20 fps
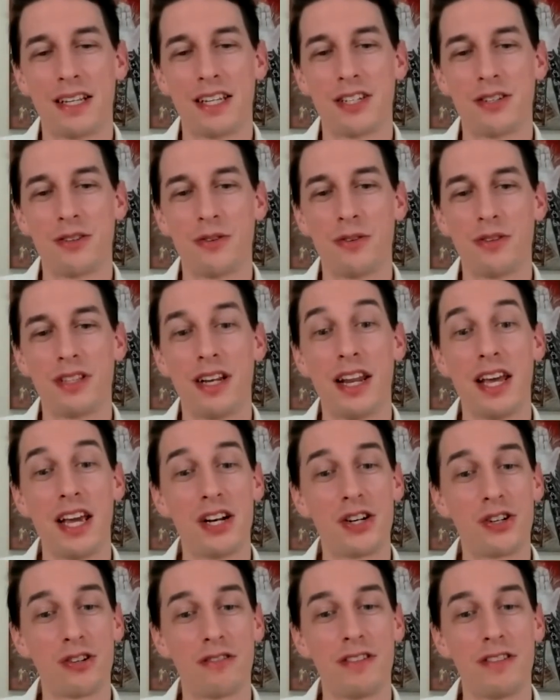So the
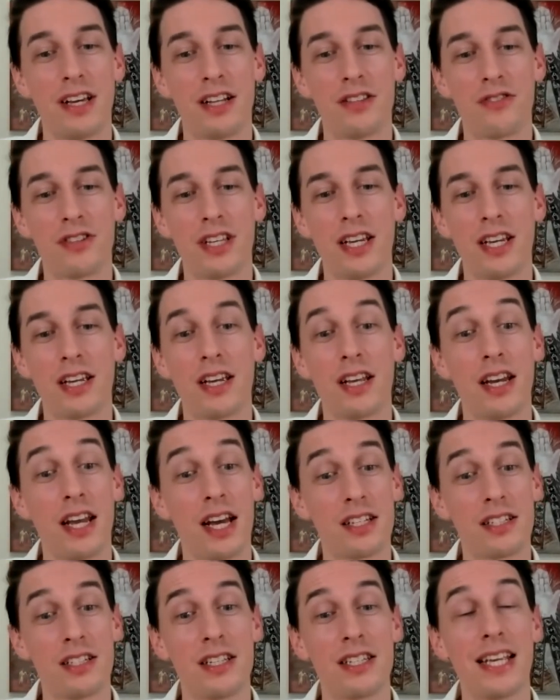nature of the undertaking.
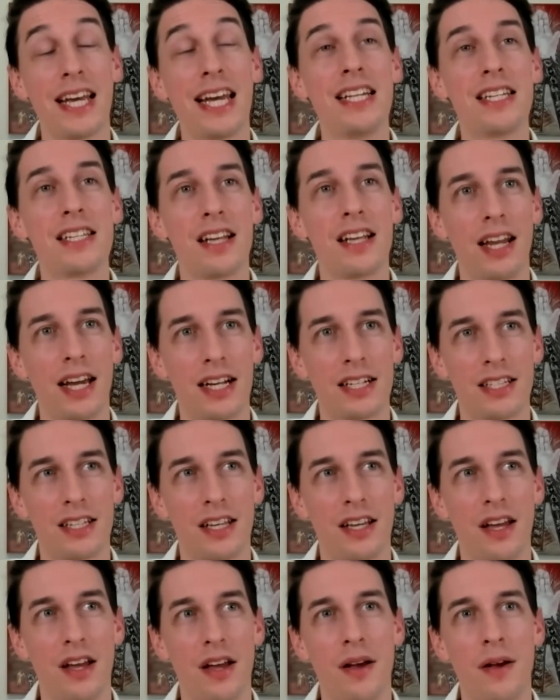Next is
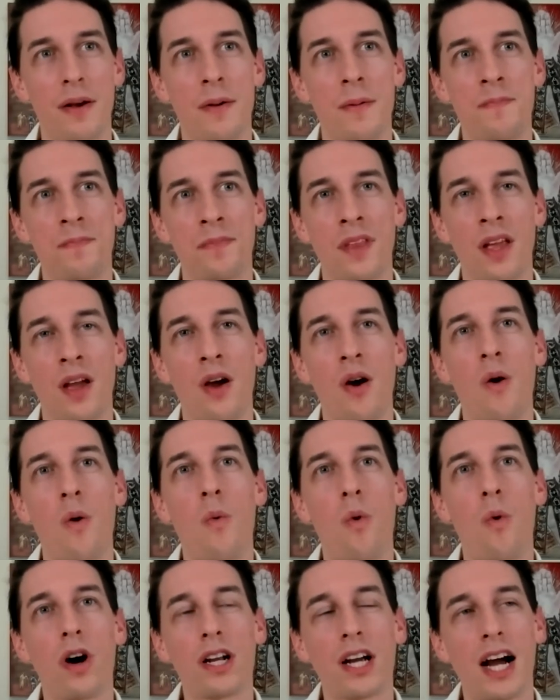intellect.
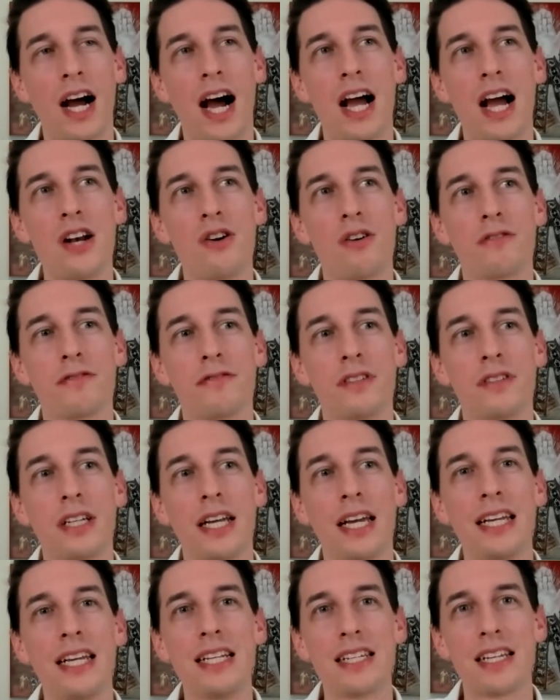What kind of
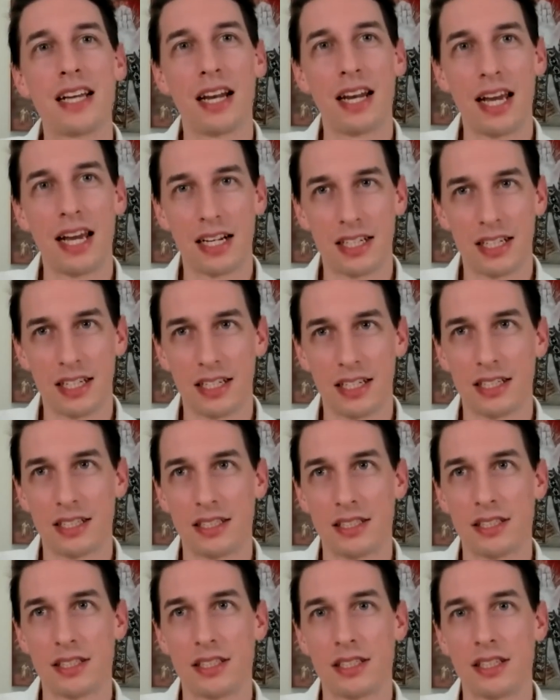intellect
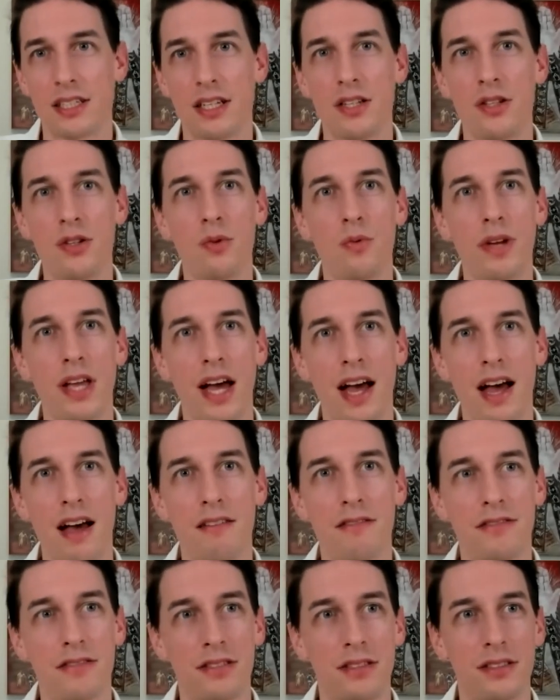do we
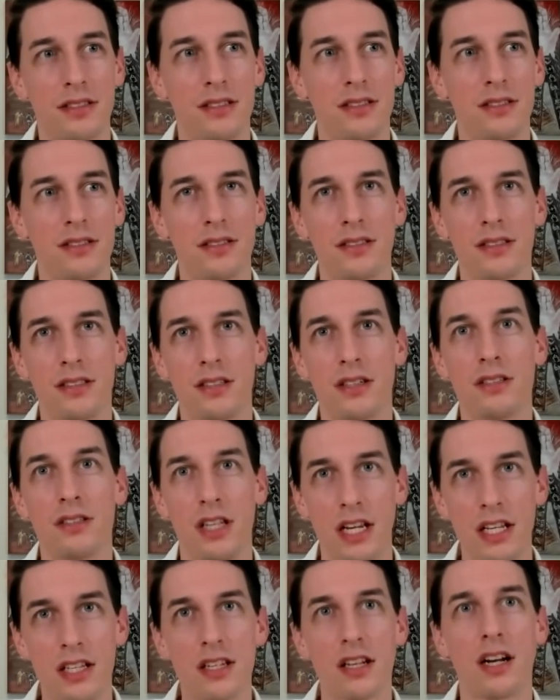have? You know,
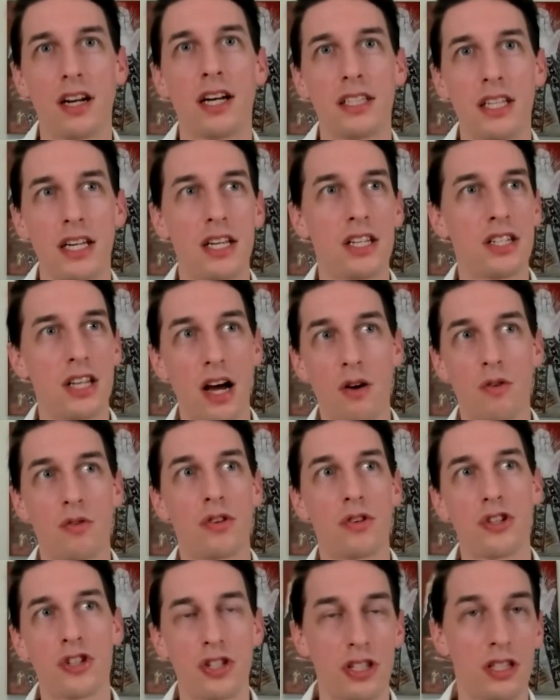the intellect is
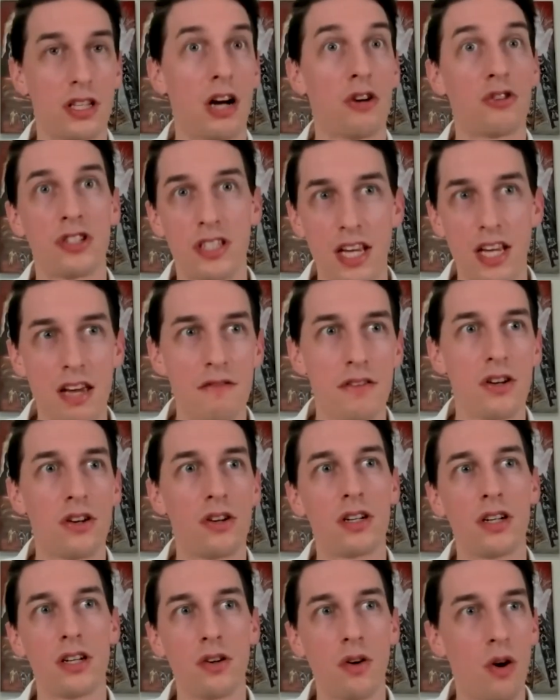our
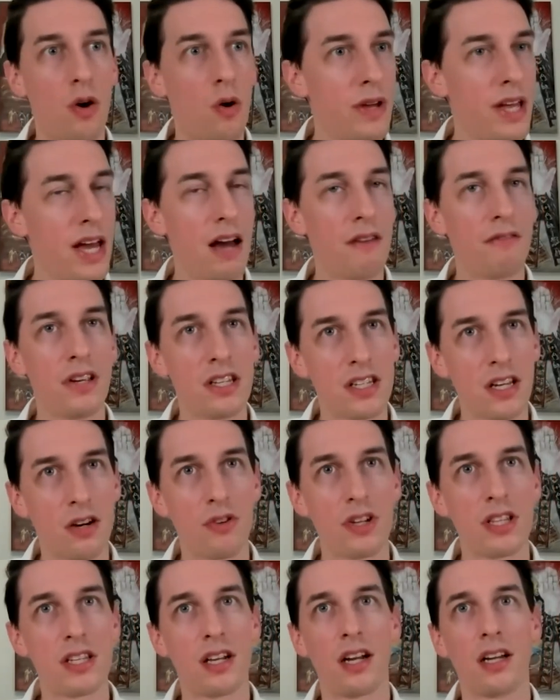savior. All we have is
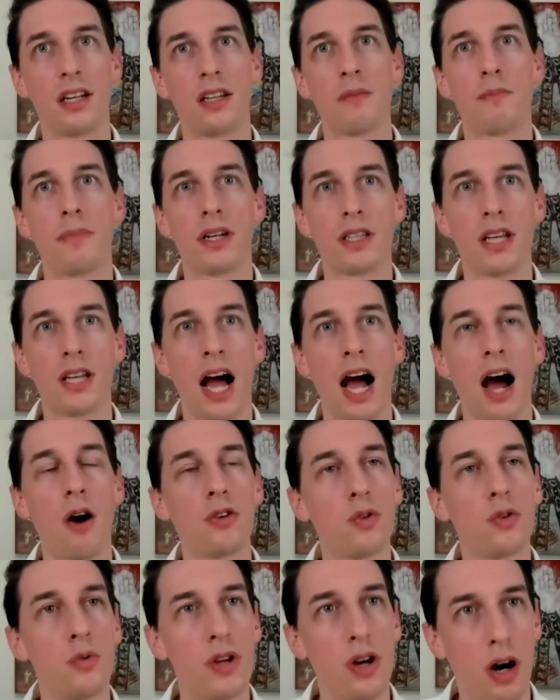our intellect. But
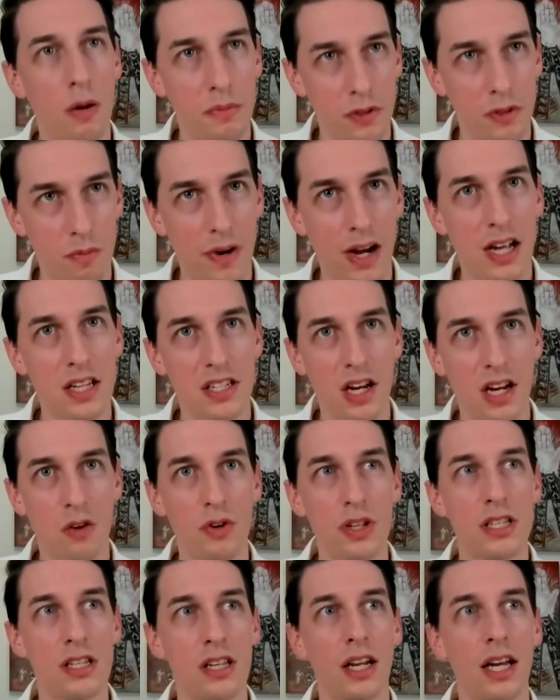how do we optimize
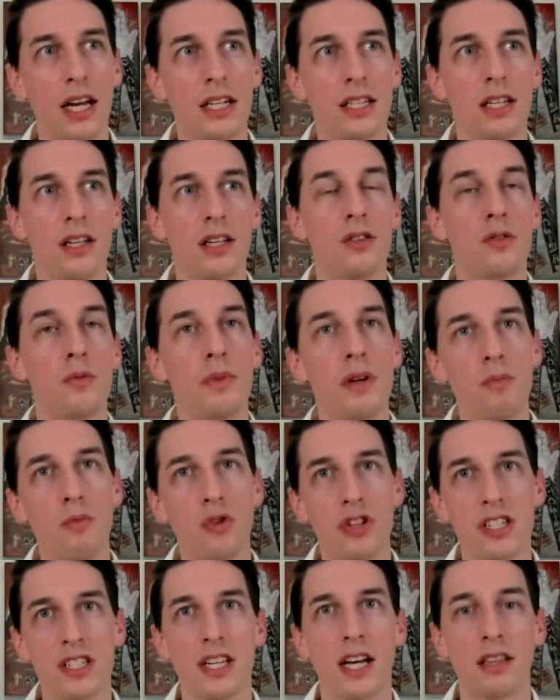our intellect to be
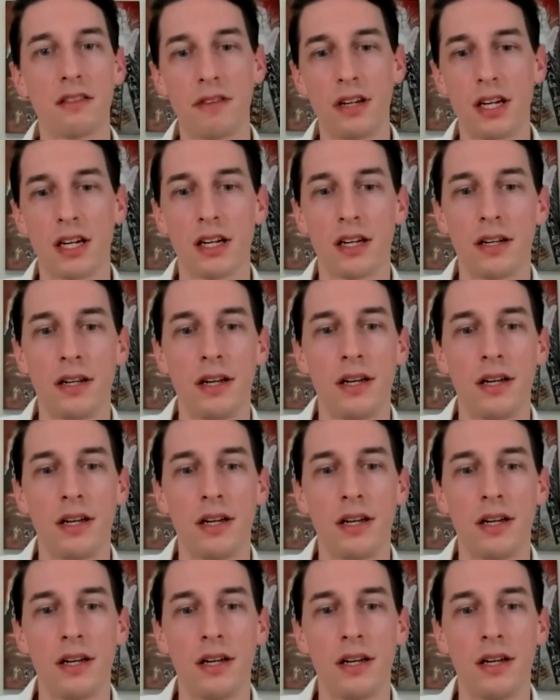more sattvic?